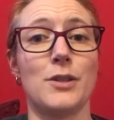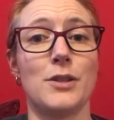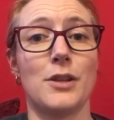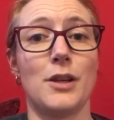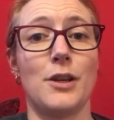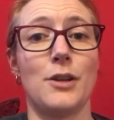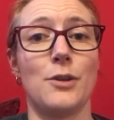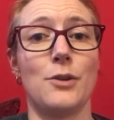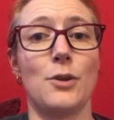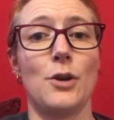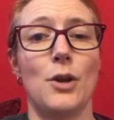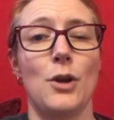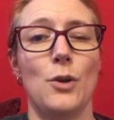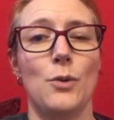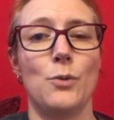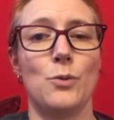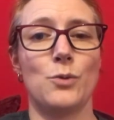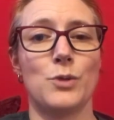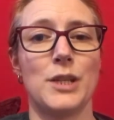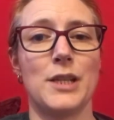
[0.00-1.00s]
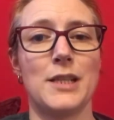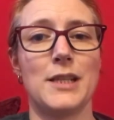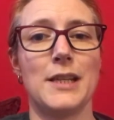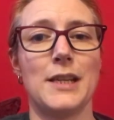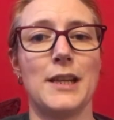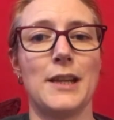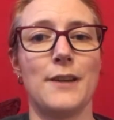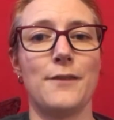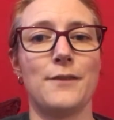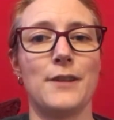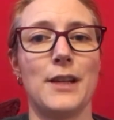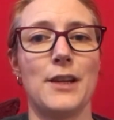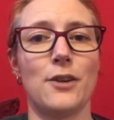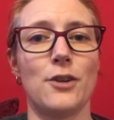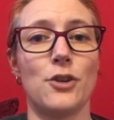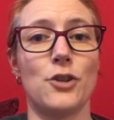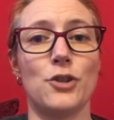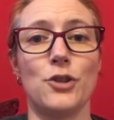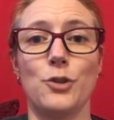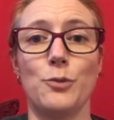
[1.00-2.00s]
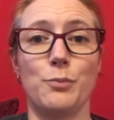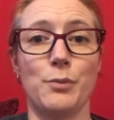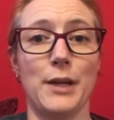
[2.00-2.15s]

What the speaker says: So Walt Disney have now got a new